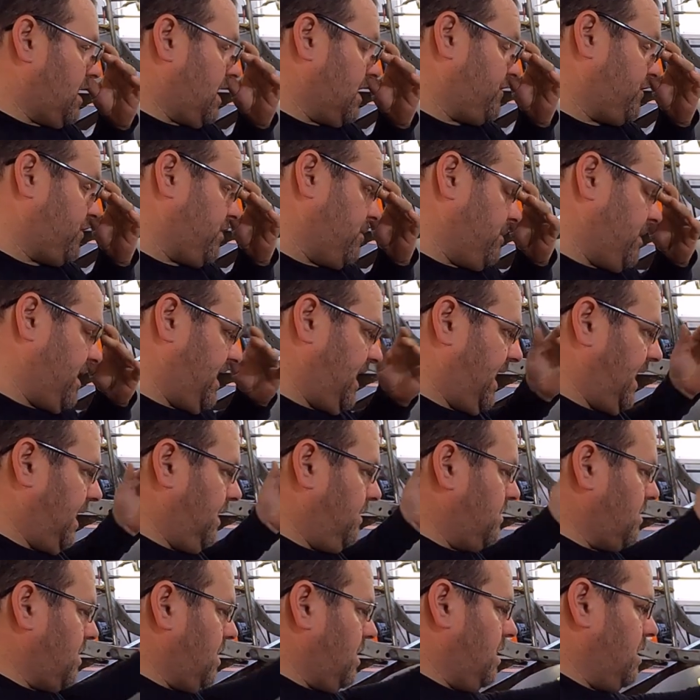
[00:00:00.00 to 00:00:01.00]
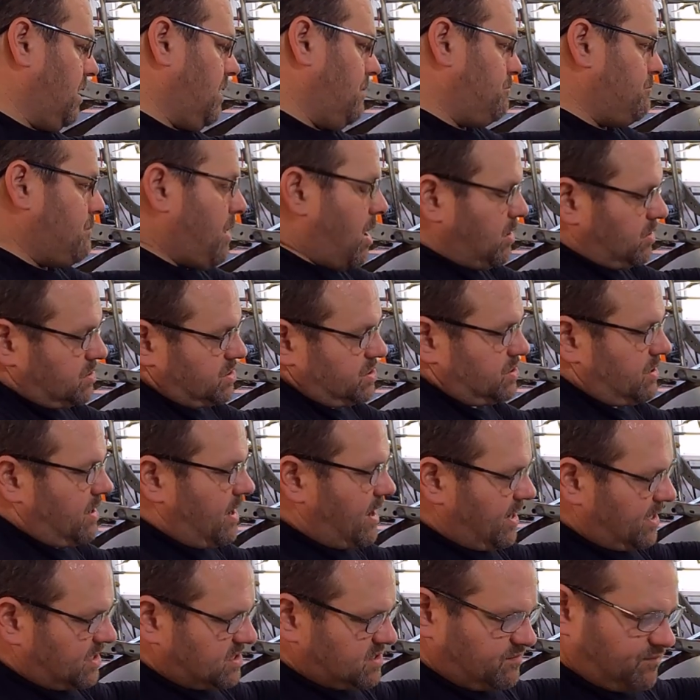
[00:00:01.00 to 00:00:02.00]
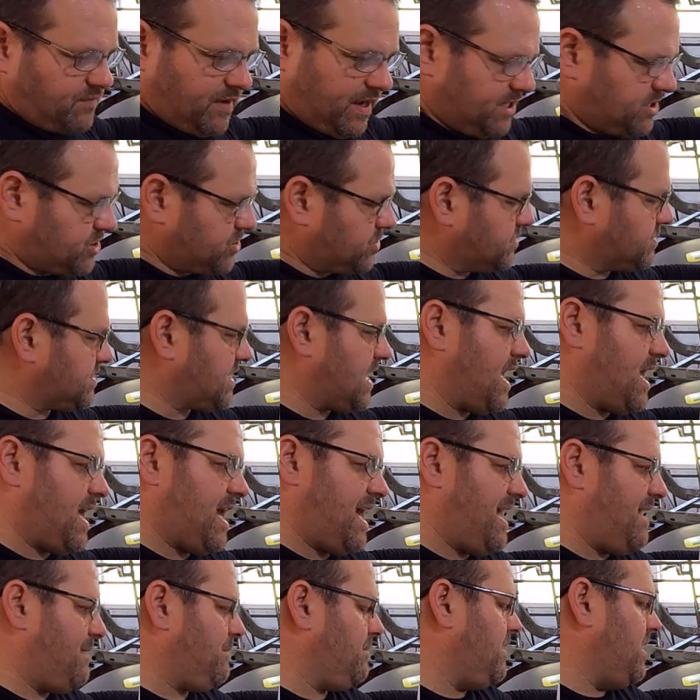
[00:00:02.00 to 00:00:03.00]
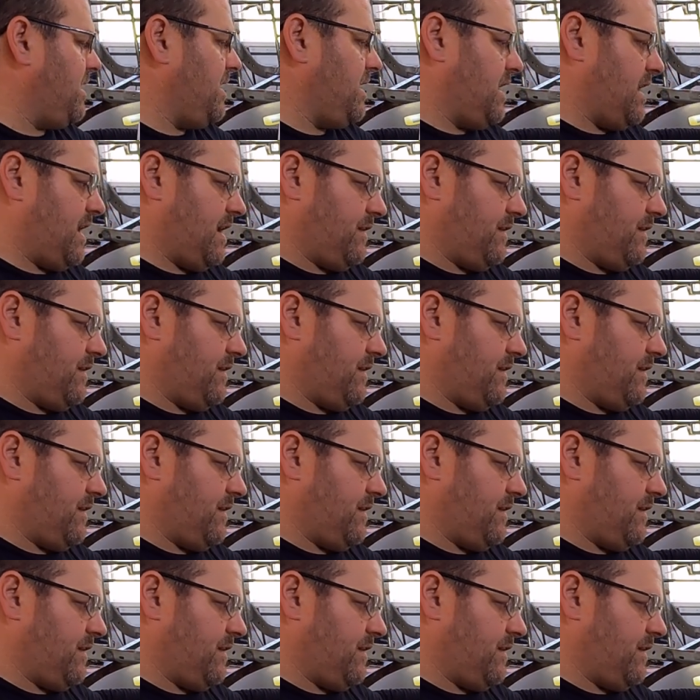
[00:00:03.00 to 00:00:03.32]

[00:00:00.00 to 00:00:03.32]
Like for me, most tracks feature time,